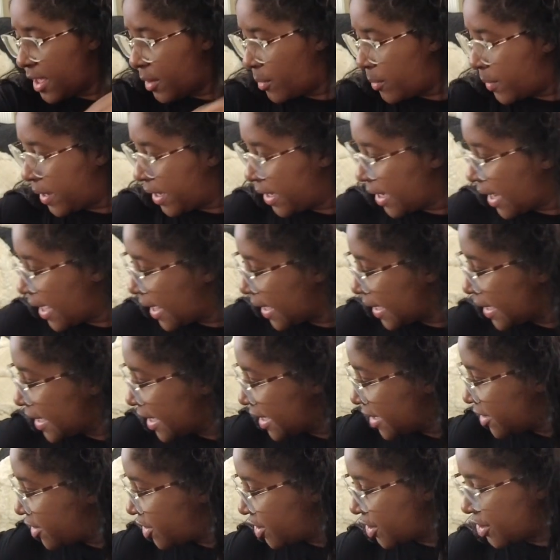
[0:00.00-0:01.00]
when I
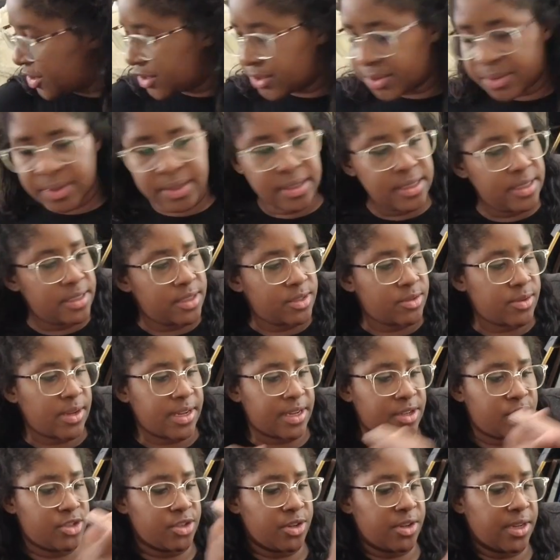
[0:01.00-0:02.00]
need to. So I
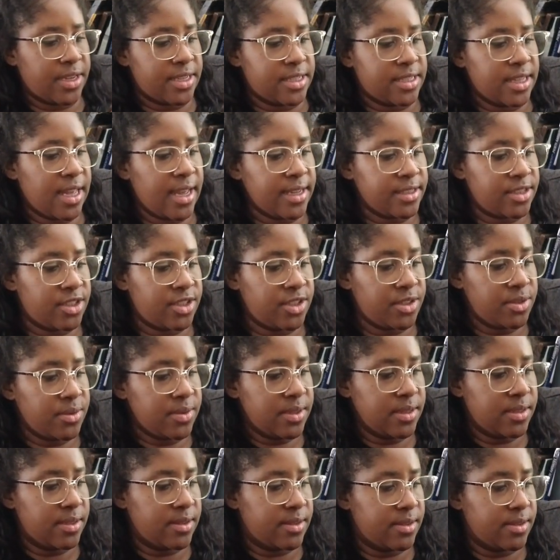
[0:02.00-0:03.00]
could show you guys that too.